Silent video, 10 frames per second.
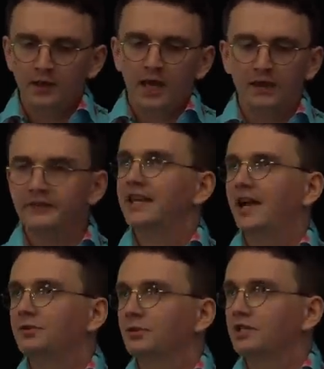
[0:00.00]
Heavy
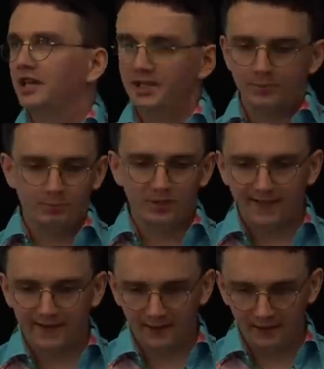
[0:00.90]
casualties,
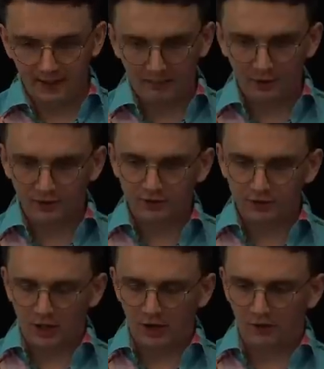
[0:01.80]
particularly
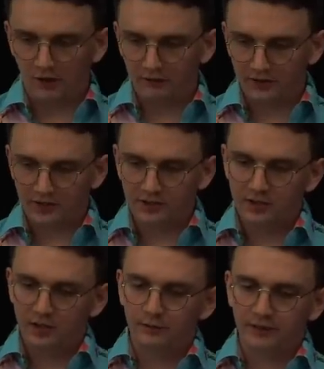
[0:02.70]
amongst uh, officers,
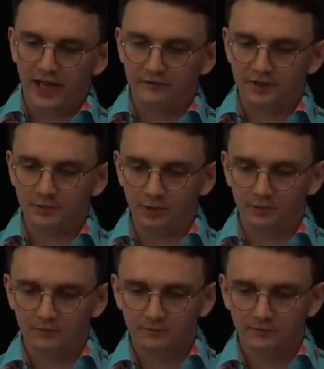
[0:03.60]
were inevitable.